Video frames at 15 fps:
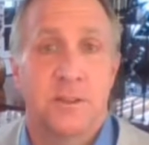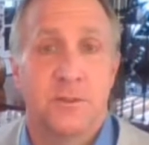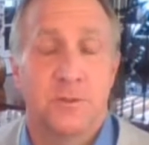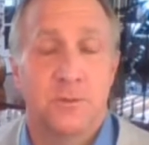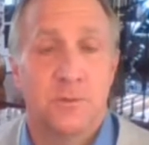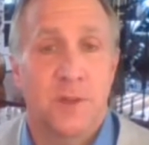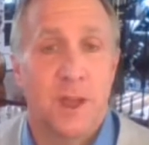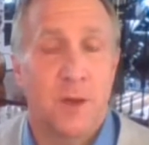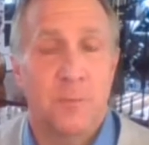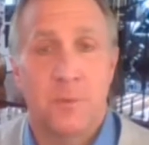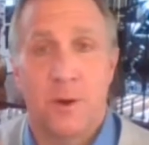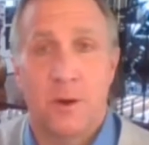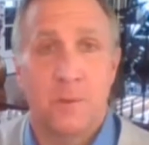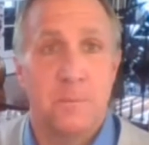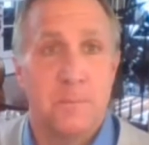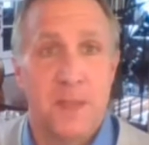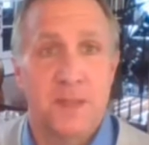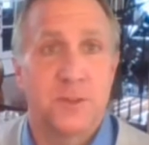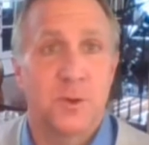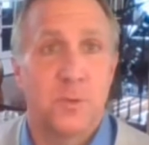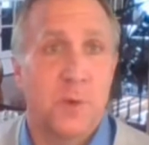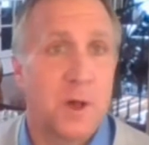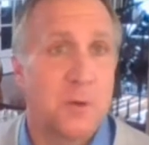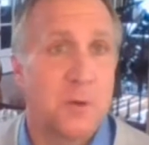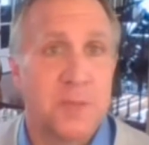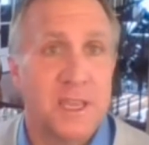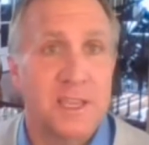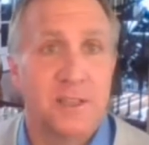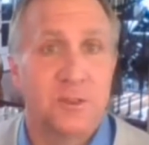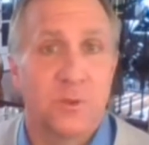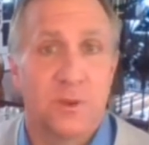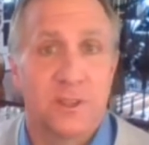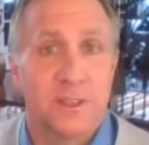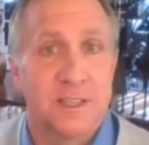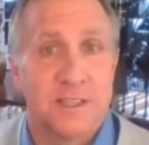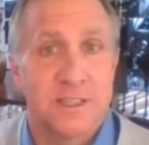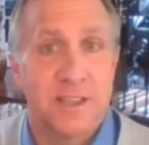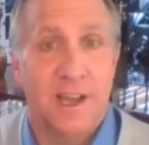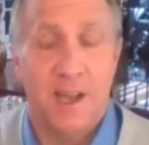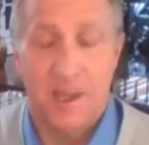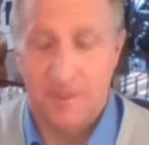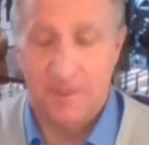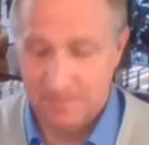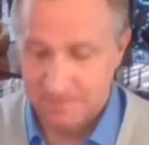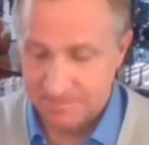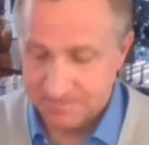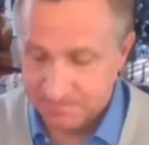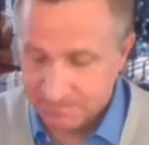to help our mental well being during this time.